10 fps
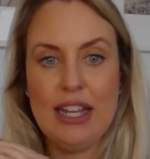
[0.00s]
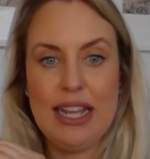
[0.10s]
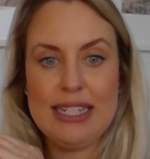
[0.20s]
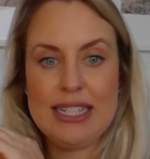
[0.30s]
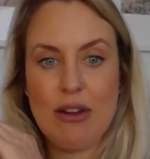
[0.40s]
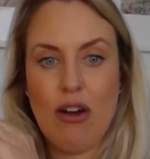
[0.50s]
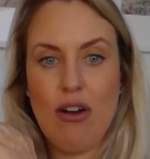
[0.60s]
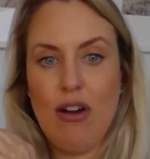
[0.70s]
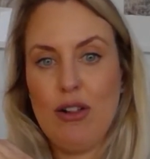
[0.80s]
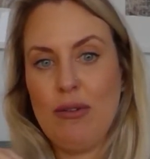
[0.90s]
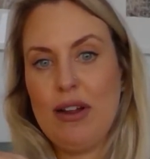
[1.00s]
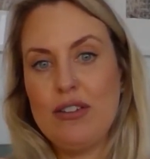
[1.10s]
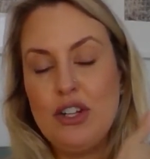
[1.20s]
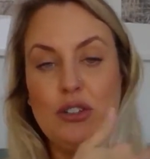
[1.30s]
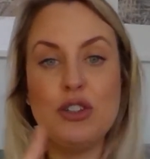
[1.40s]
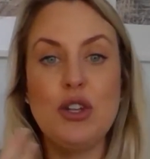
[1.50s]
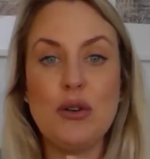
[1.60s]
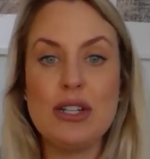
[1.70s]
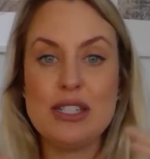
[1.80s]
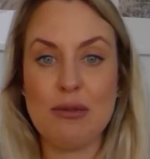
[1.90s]
It's all around. You'll
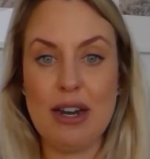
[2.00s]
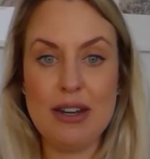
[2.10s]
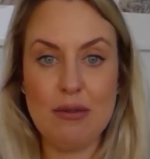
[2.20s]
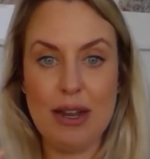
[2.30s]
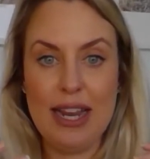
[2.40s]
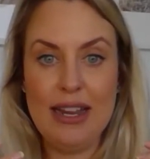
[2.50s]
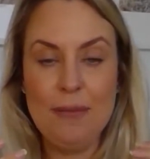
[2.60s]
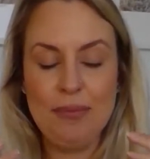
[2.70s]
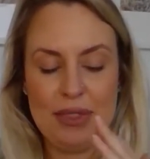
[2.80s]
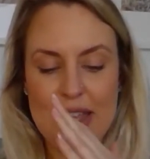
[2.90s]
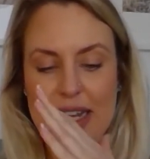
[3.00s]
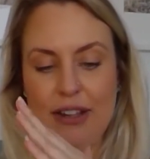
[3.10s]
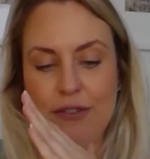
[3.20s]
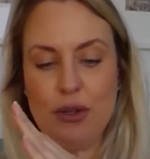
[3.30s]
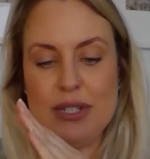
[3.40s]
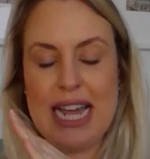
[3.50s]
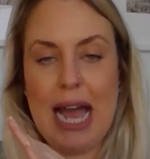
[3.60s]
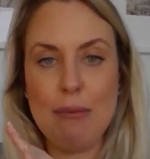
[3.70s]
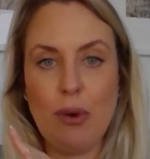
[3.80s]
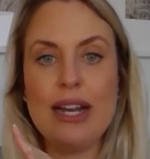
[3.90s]
notice right away that if you
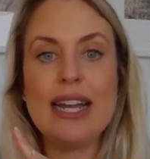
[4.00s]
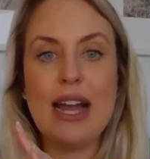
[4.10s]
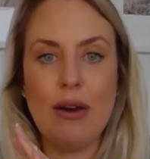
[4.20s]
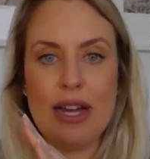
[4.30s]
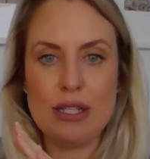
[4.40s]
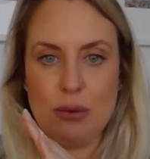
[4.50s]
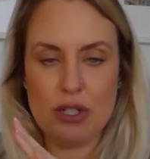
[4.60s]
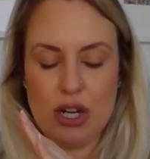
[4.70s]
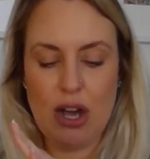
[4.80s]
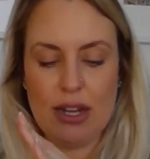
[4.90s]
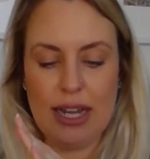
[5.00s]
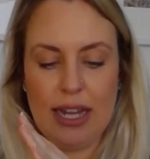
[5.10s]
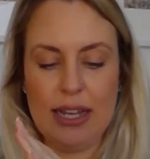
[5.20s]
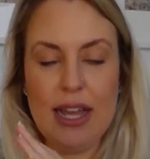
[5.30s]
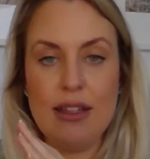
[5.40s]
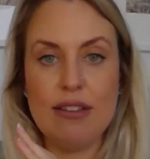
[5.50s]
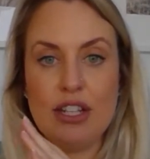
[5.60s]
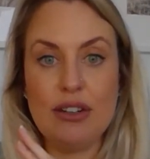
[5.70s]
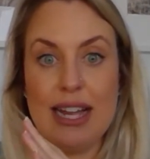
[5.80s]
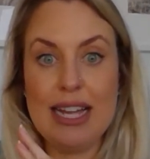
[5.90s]
tap right now as we're talking, that
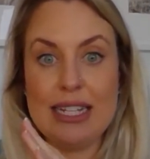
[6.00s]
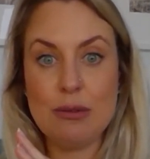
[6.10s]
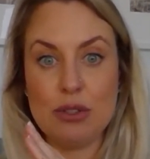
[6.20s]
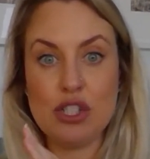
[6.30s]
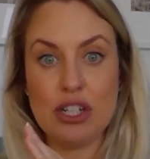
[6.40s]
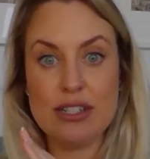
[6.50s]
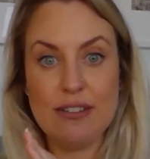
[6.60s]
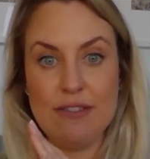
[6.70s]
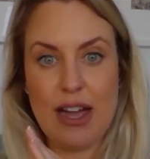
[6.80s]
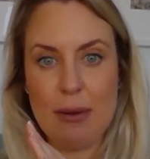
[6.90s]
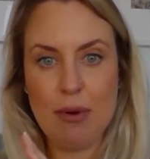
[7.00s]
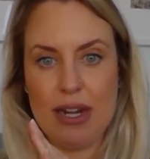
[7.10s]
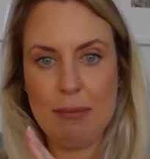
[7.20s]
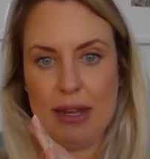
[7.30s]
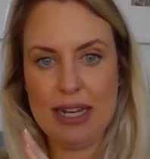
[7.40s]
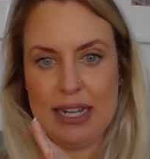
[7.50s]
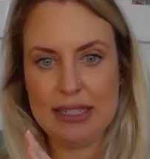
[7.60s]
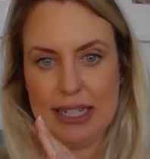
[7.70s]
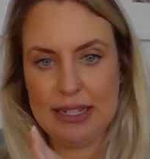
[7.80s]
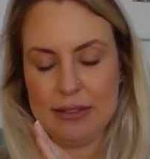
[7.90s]
your hand will start to vibrate
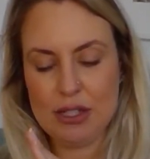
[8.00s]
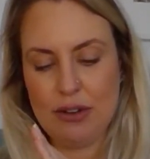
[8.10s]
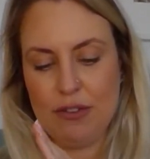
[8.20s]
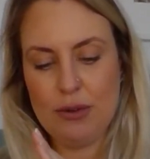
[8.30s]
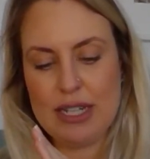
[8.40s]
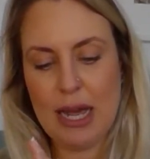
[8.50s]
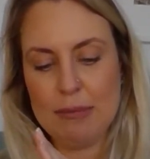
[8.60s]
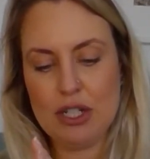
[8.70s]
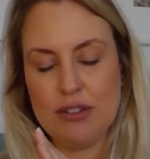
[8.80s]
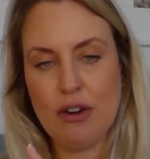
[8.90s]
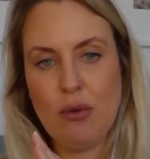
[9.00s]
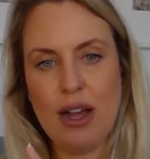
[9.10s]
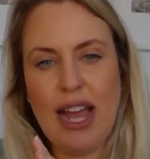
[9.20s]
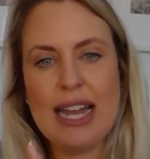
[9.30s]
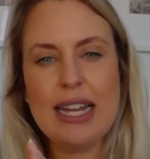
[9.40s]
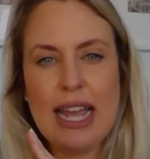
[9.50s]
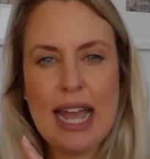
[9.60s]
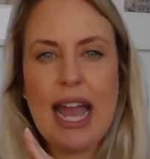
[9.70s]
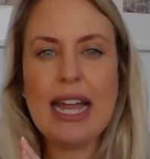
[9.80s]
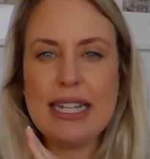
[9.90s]
immediately. So if you tap just for a while
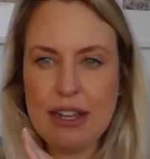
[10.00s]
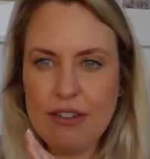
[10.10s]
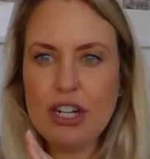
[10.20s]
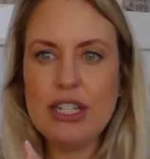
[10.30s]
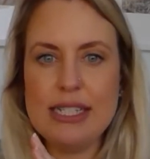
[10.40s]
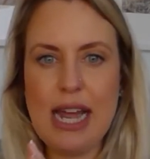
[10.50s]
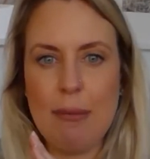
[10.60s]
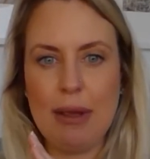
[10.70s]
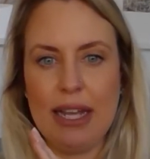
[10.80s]
and give it a good tapping.